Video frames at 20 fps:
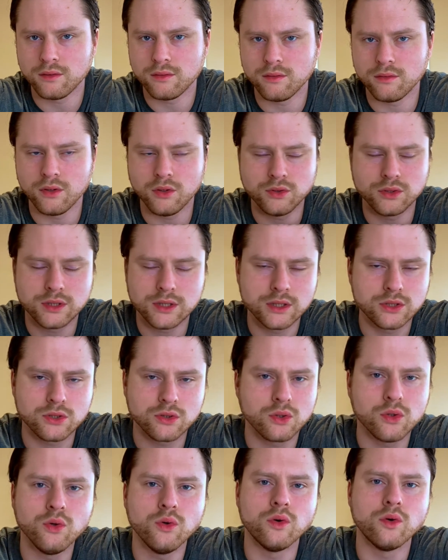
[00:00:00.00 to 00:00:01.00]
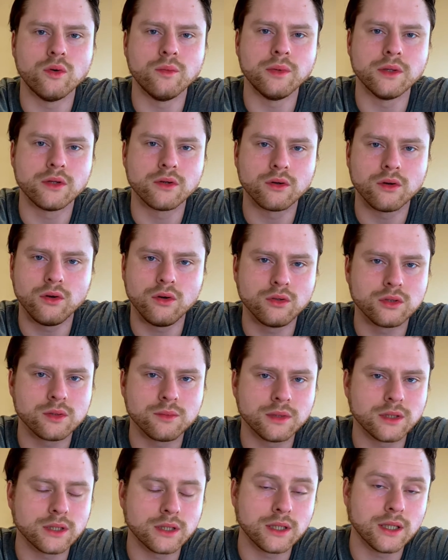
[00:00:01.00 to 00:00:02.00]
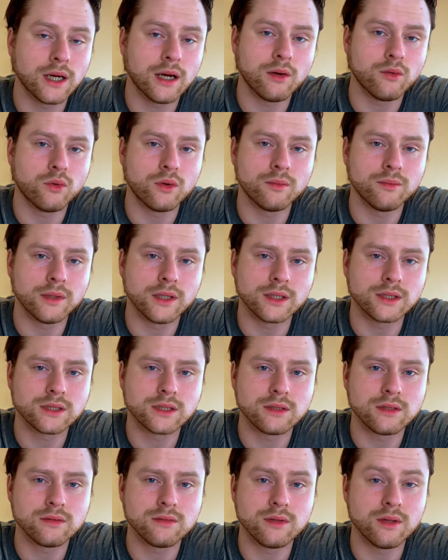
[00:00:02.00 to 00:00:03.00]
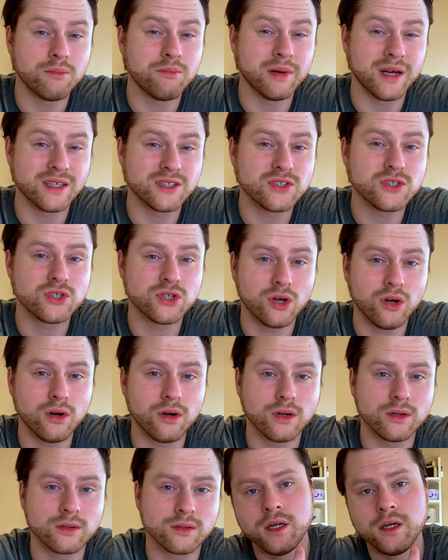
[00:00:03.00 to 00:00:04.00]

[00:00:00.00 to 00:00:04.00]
Those things are cool, but they're ultimately not what makes the best song.